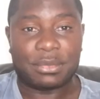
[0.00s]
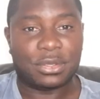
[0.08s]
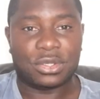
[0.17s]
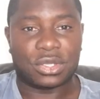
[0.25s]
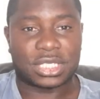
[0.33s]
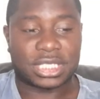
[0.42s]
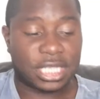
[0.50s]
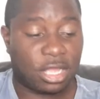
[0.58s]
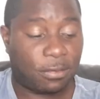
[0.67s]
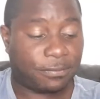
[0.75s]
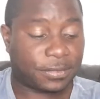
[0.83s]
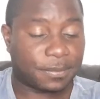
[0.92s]

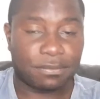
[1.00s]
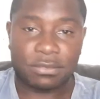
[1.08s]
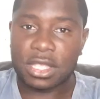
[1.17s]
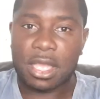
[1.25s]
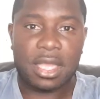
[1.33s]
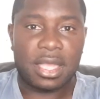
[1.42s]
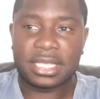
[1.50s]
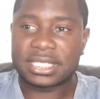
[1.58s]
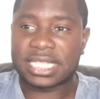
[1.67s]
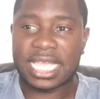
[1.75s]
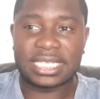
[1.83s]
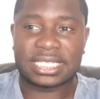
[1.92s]
yourselves.
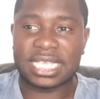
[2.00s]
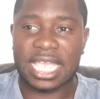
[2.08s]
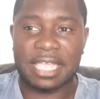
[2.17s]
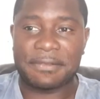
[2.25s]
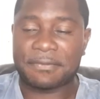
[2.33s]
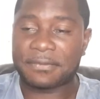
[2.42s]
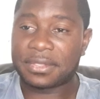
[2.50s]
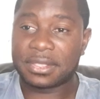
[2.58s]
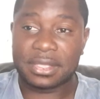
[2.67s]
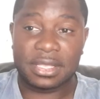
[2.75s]
Stay safe.